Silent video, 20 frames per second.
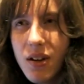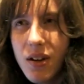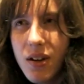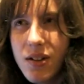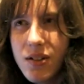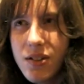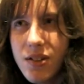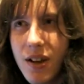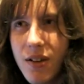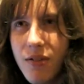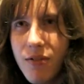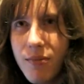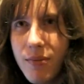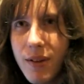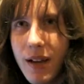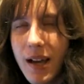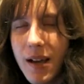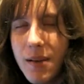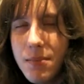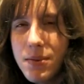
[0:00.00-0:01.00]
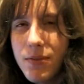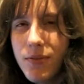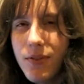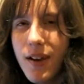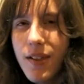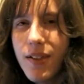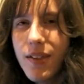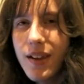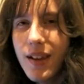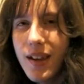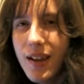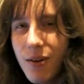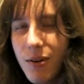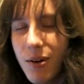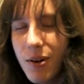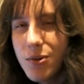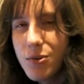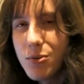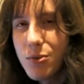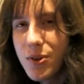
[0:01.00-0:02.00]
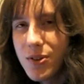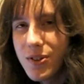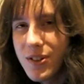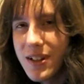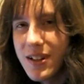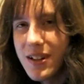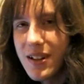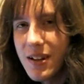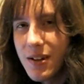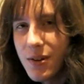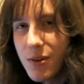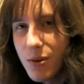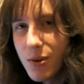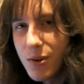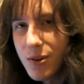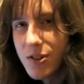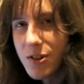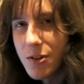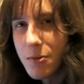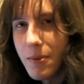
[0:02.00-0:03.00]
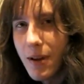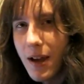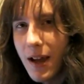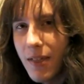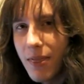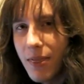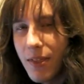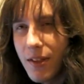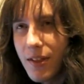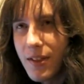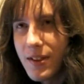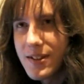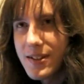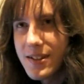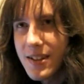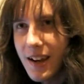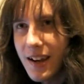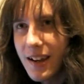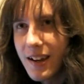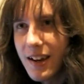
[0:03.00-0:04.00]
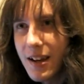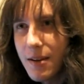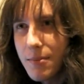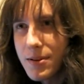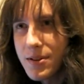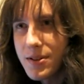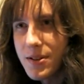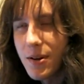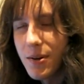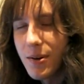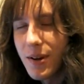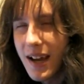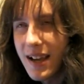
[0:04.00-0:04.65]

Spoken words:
aside from perhaps the fact that Heroes was indeed awesome and that the second episode